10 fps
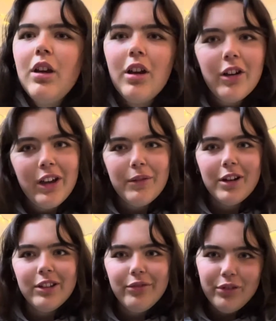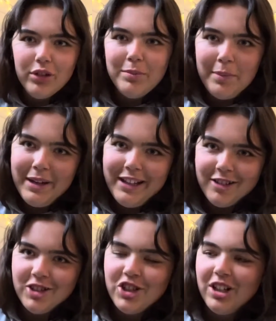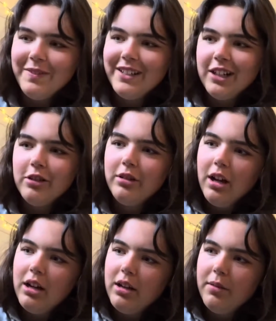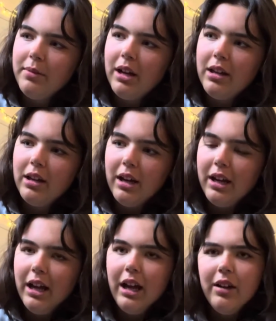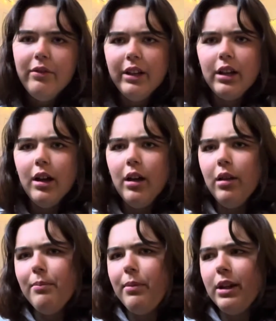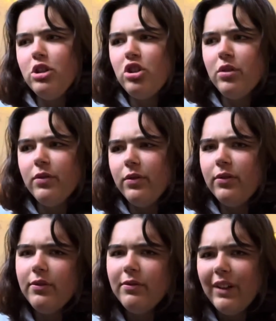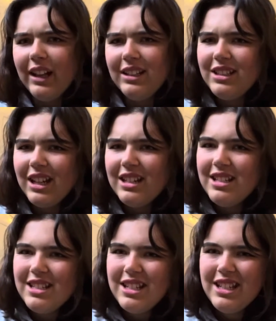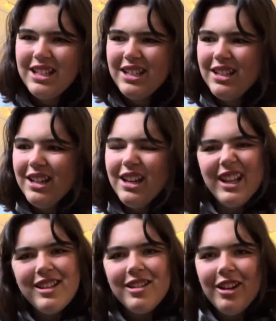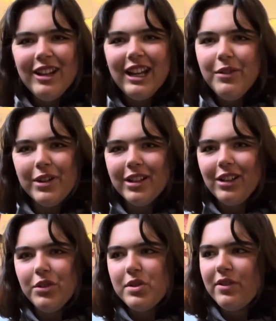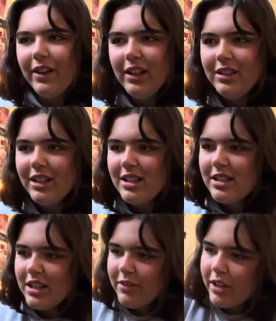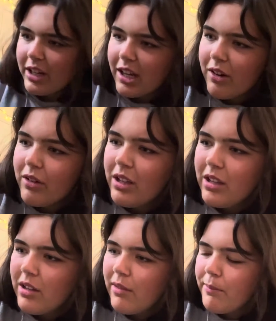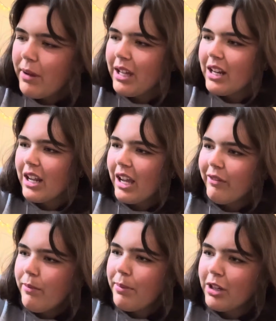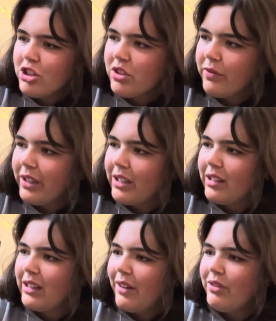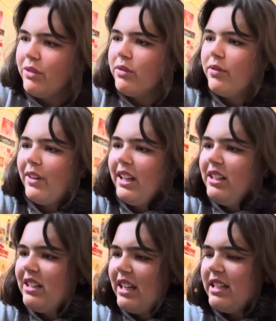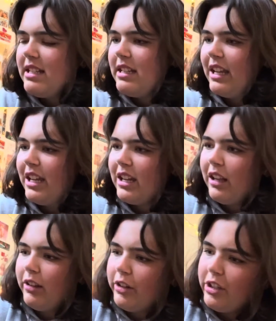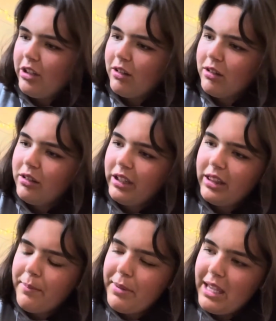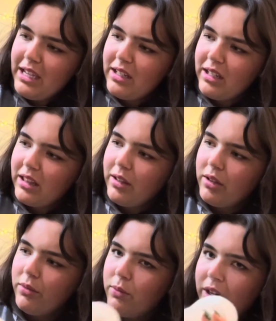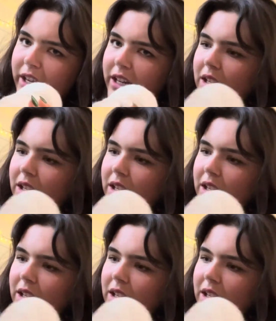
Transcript: Okay, we're on the floor by my yarn shelf now, and I have like a bunch of Valentine's-y. It's not anywhere close to Valentine's Day right now, but I have a bunch of like leftover Valentine's Day colored yarn, like the pink and the white